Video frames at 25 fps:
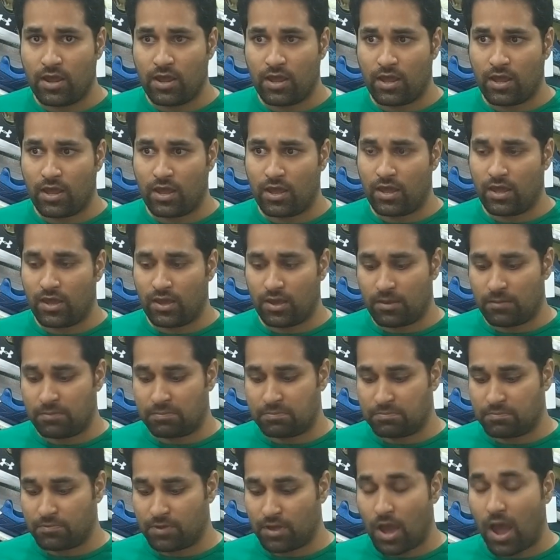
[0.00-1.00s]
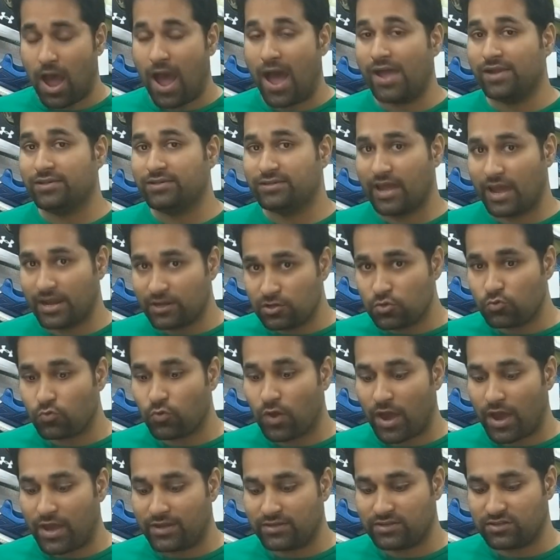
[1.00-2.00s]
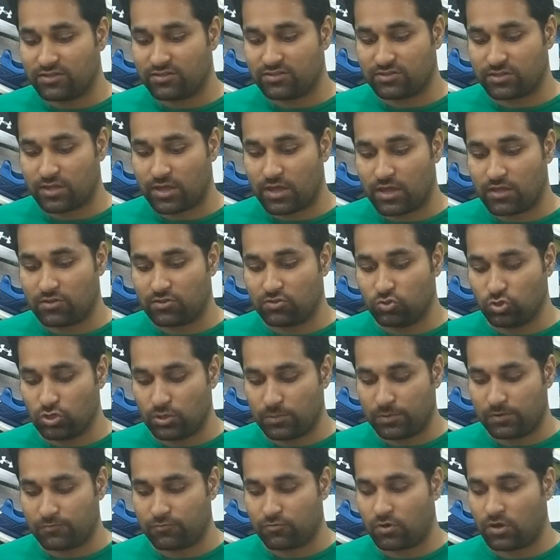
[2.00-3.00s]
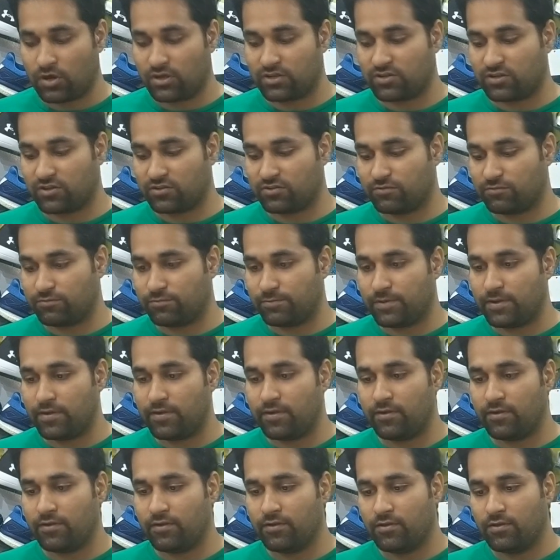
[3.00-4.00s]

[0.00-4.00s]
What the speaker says: I'll tell you why it is suitable for aggressive player.